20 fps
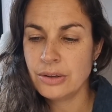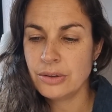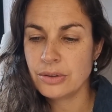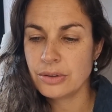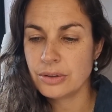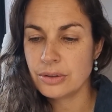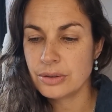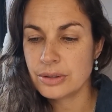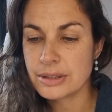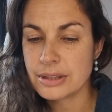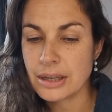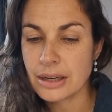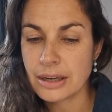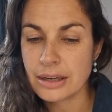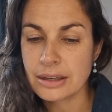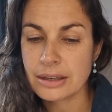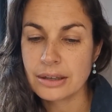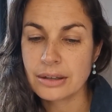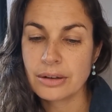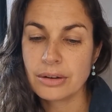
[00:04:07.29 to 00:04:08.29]
there is
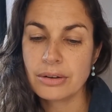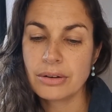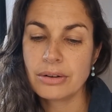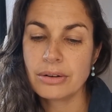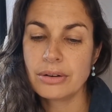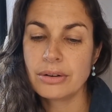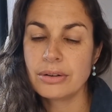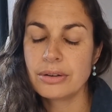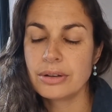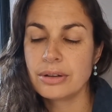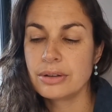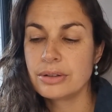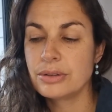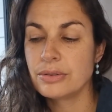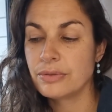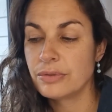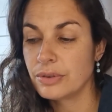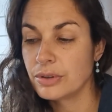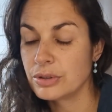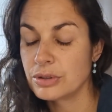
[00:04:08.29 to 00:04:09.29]
anger, there's
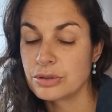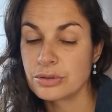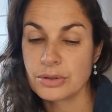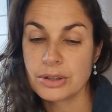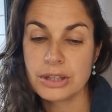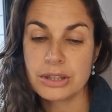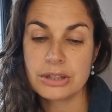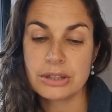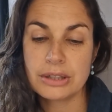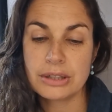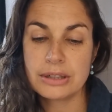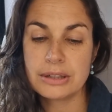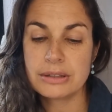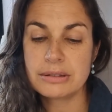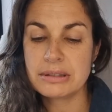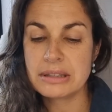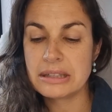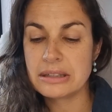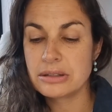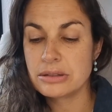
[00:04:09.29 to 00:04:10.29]
frustration,
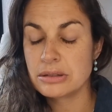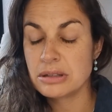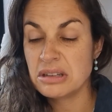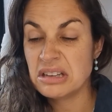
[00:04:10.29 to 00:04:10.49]
there's